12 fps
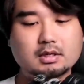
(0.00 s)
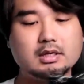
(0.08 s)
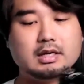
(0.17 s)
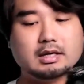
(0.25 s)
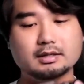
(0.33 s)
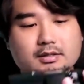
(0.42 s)

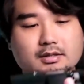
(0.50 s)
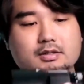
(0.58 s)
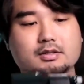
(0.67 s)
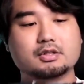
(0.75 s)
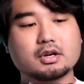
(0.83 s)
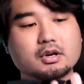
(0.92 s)
Yeah.
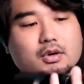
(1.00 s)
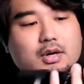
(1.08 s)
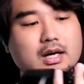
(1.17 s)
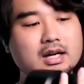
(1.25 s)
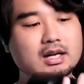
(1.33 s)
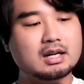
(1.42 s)

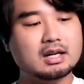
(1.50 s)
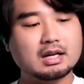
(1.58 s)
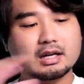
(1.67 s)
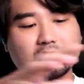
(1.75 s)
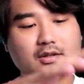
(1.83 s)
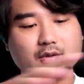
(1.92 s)
So,
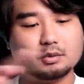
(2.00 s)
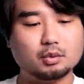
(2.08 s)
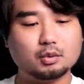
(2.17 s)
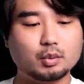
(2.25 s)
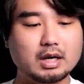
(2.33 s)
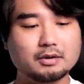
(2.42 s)

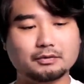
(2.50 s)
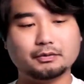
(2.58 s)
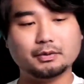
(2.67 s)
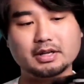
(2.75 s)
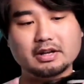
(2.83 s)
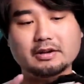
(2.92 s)
well,
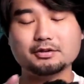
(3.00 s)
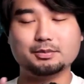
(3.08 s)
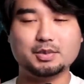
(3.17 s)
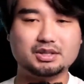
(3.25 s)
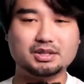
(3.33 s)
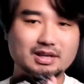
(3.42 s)
for the
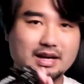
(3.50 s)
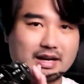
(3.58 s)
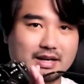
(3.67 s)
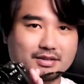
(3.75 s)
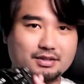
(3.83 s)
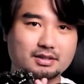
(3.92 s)
airspeed
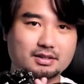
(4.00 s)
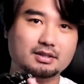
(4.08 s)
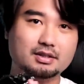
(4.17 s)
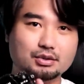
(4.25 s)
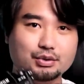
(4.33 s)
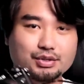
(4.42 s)
test,
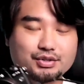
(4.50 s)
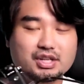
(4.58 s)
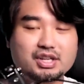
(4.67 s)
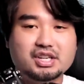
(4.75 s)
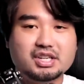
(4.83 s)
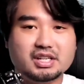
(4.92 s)
you can see
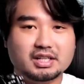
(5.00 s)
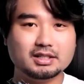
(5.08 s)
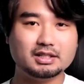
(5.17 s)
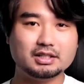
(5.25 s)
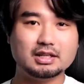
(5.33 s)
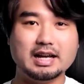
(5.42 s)

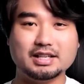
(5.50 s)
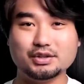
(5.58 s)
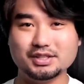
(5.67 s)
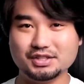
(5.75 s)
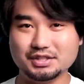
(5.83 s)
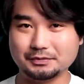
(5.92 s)
here, and
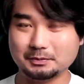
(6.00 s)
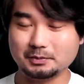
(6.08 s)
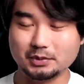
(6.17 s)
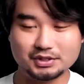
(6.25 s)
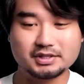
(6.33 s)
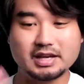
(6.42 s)
you can see
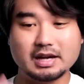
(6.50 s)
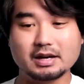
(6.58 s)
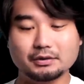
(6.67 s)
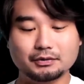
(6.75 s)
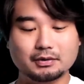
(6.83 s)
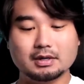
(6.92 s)
for itself.